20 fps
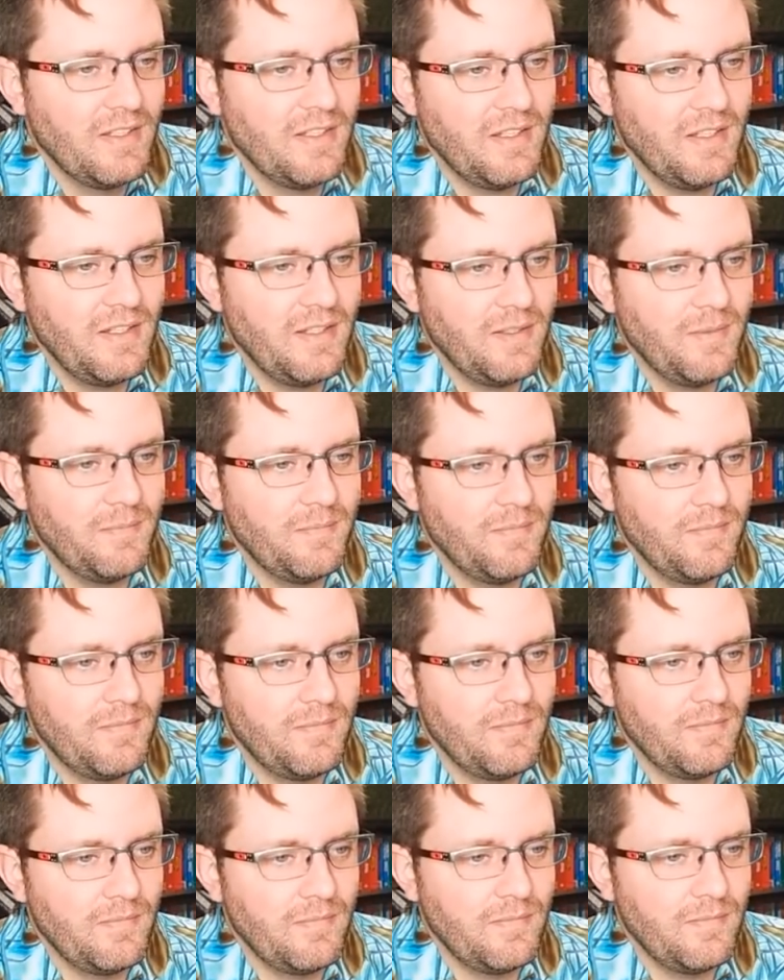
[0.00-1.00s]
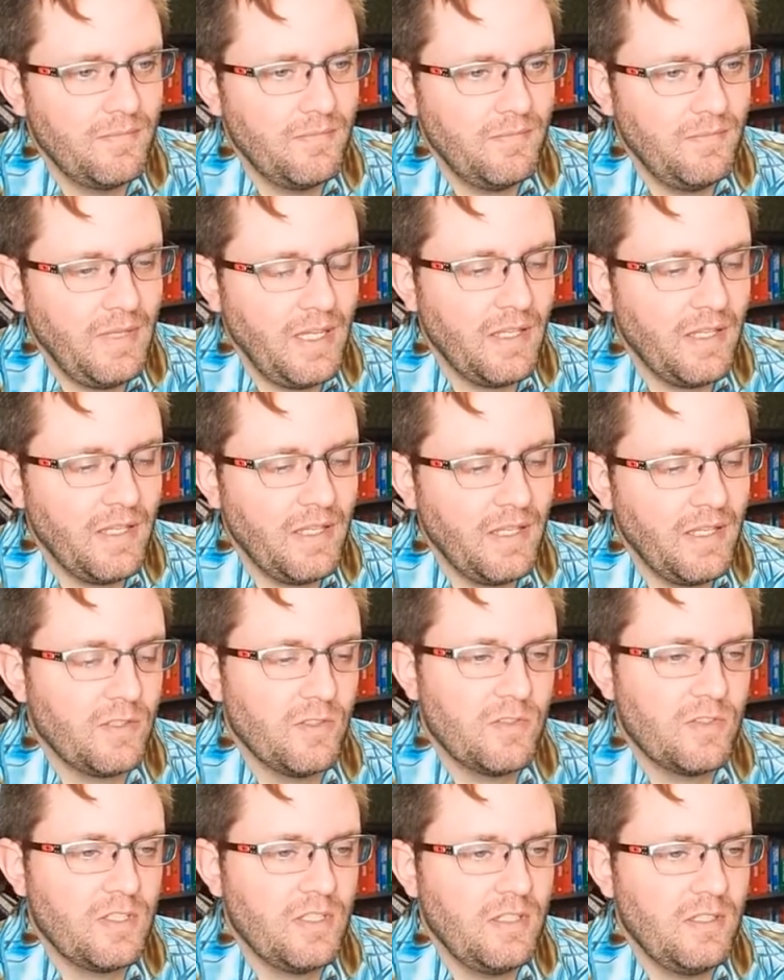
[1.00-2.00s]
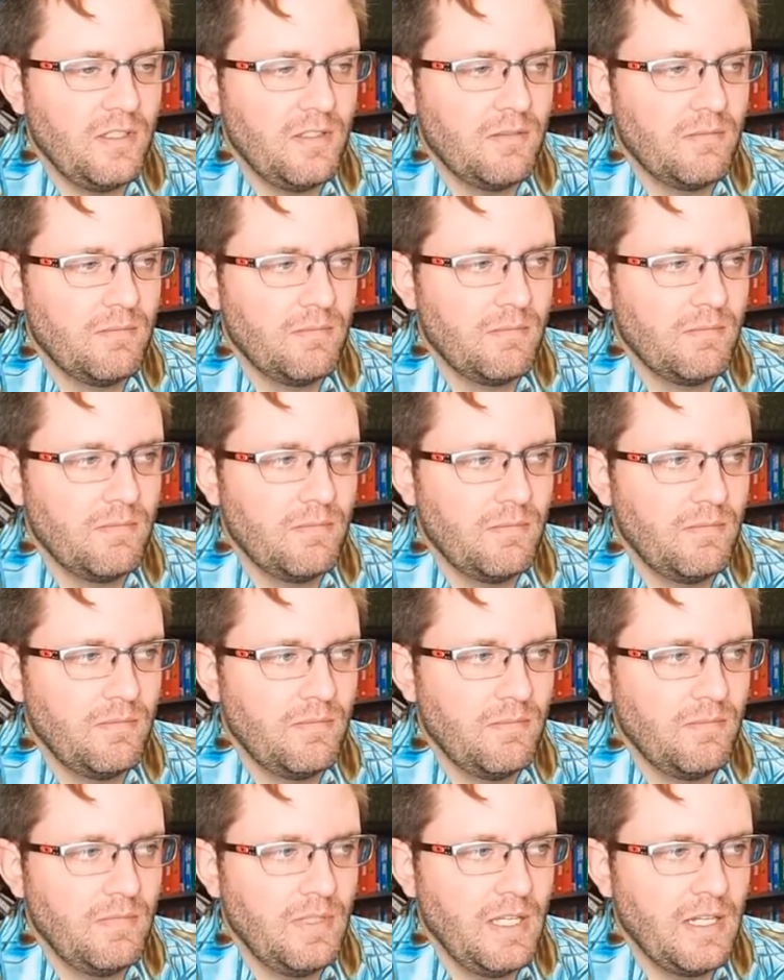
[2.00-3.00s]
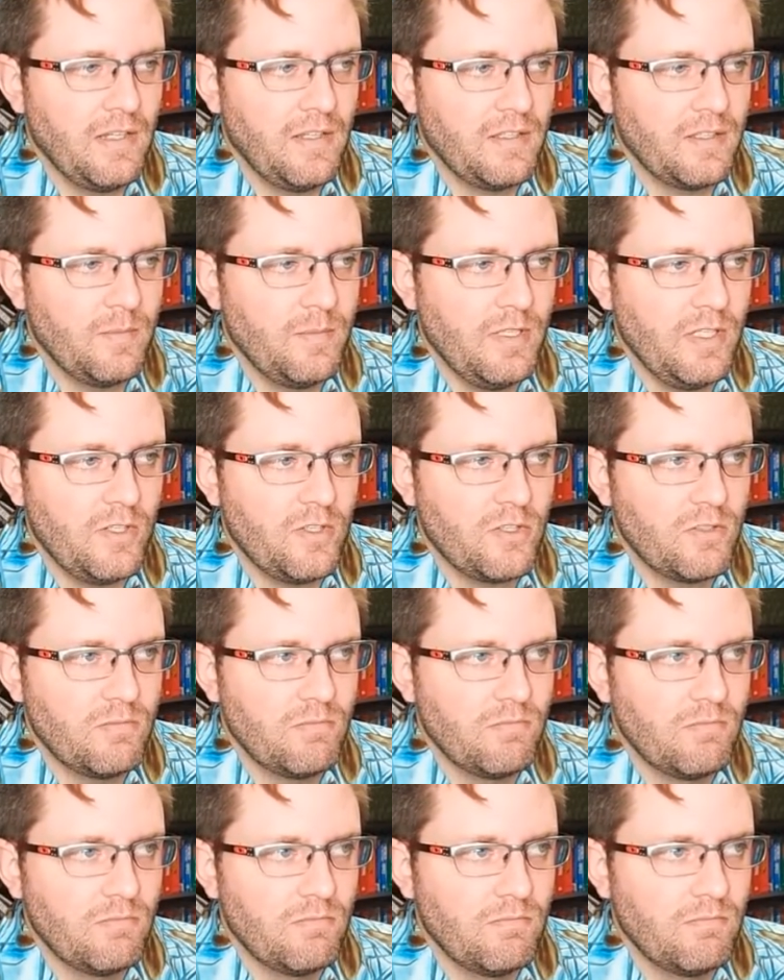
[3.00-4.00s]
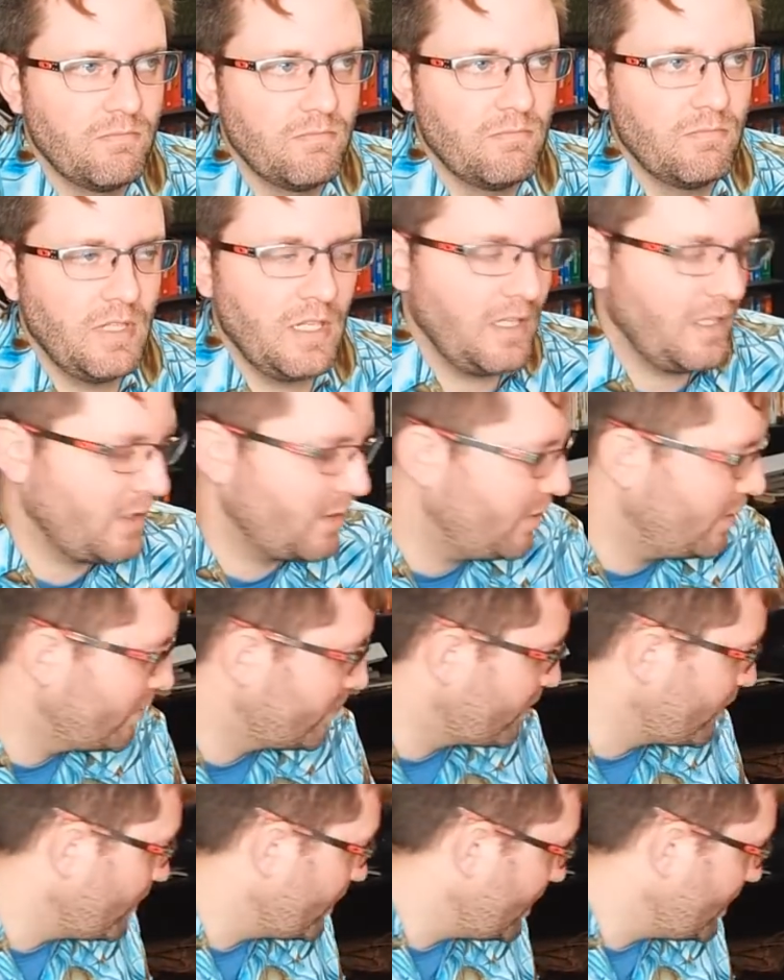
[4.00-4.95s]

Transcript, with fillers: Um, and I like to go skiing, and I like the beach and like going for